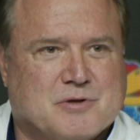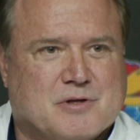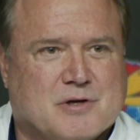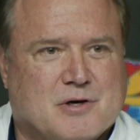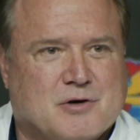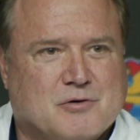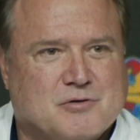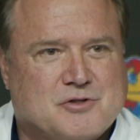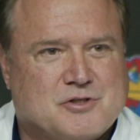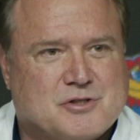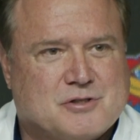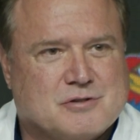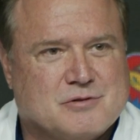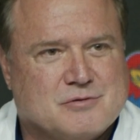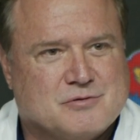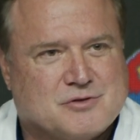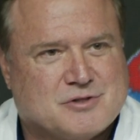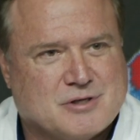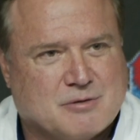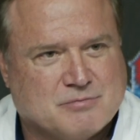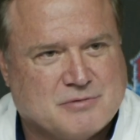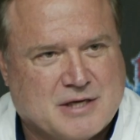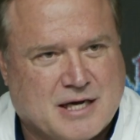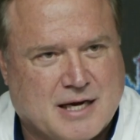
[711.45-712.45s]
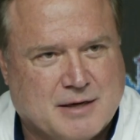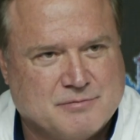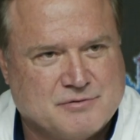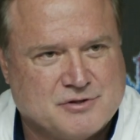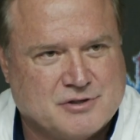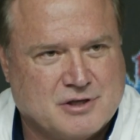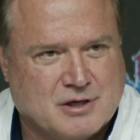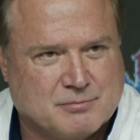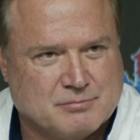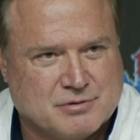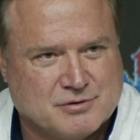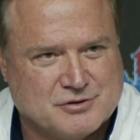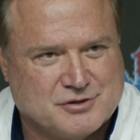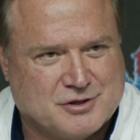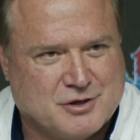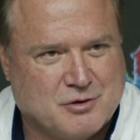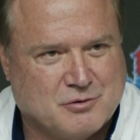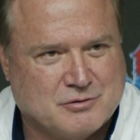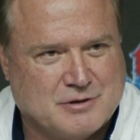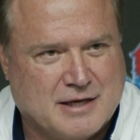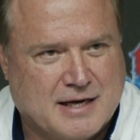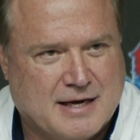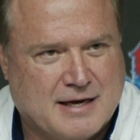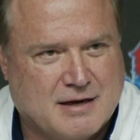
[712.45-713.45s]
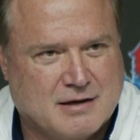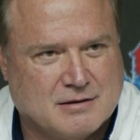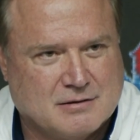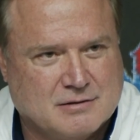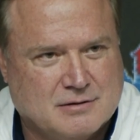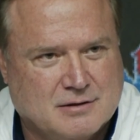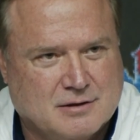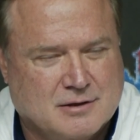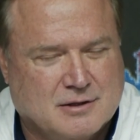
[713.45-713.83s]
Oach, sometimes numbers go down,